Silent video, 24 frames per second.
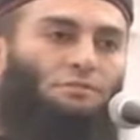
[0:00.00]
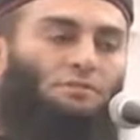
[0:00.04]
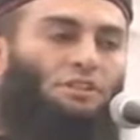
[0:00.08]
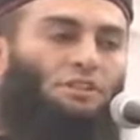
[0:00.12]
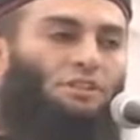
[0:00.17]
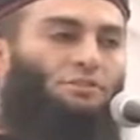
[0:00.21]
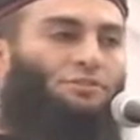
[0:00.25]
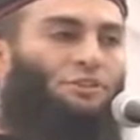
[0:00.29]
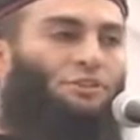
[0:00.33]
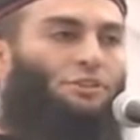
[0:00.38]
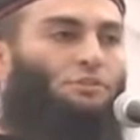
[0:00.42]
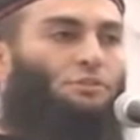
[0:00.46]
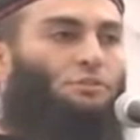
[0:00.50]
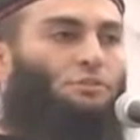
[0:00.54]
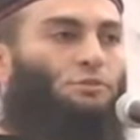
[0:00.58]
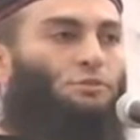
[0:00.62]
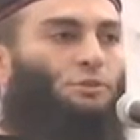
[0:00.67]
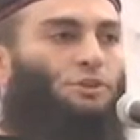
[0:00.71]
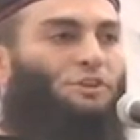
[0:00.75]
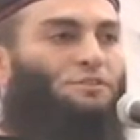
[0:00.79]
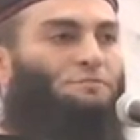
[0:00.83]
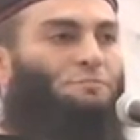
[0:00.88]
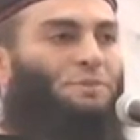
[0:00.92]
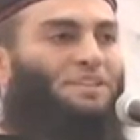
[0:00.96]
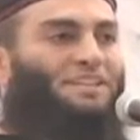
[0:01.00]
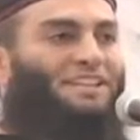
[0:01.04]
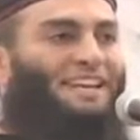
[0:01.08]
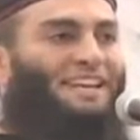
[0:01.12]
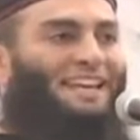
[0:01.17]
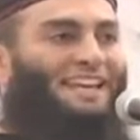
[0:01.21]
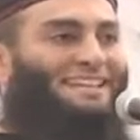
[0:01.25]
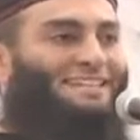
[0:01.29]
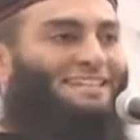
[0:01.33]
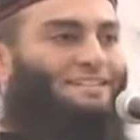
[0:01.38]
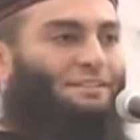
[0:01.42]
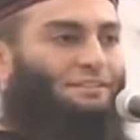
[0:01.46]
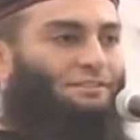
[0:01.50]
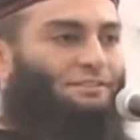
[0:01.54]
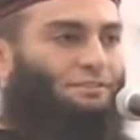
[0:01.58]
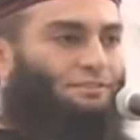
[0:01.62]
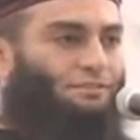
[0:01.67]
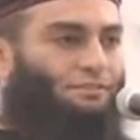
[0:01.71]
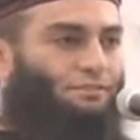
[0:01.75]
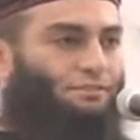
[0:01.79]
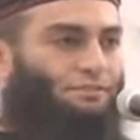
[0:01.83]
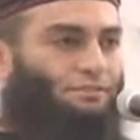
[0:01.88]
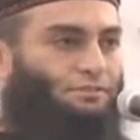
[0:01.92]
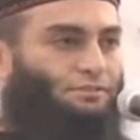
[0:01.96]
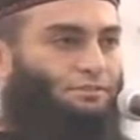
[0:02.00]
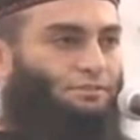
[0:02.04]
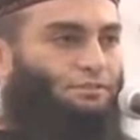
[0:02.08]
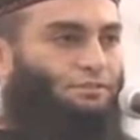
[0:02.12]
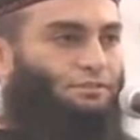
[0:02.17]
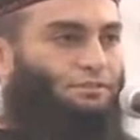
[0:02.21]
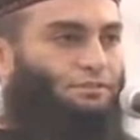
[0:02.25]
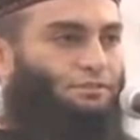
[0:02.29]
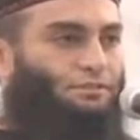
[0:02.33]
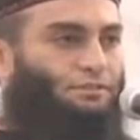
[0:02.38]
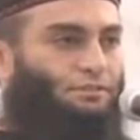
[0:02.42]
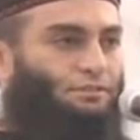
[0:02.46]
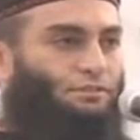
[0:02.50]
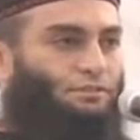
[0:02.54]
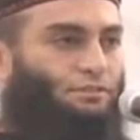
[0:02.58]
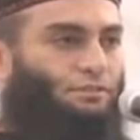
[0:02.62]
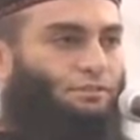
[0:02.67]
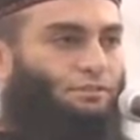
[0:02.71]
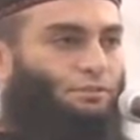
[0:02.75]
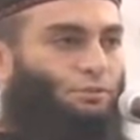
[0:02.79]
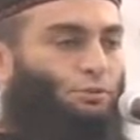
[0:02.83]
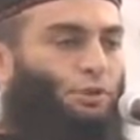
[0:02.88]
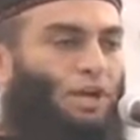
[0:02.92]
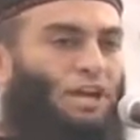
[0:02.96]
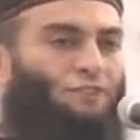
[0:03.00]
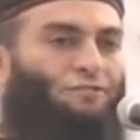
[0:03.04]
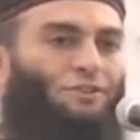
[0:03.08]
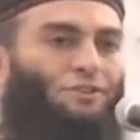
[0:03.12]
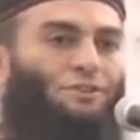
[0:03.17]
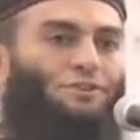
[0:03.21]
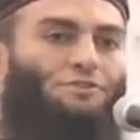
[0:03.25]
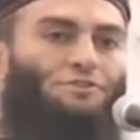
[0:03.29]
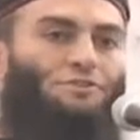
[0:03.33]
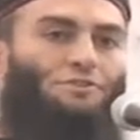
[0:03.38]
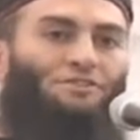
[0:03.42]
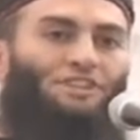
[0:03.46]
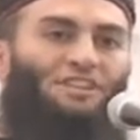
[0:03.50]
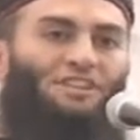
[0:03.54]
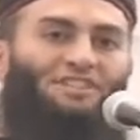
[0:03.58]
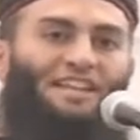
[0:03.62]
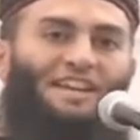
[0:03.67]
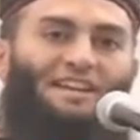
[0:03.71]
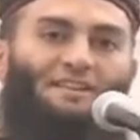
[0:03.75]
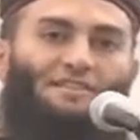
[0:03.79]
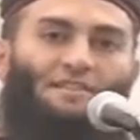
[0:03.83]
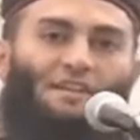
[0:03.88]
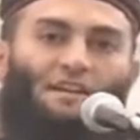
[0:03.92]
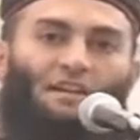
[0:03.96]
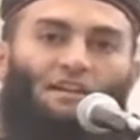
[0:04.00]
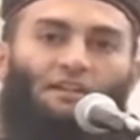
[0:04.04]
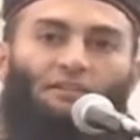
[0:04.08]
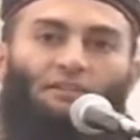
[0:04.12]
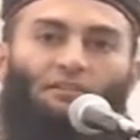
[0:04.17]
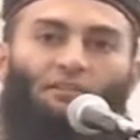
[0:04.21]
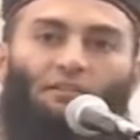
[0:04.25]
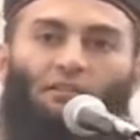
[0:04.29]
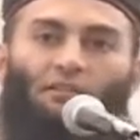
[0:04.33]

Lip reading: not those who have been angered, who have earned His anger,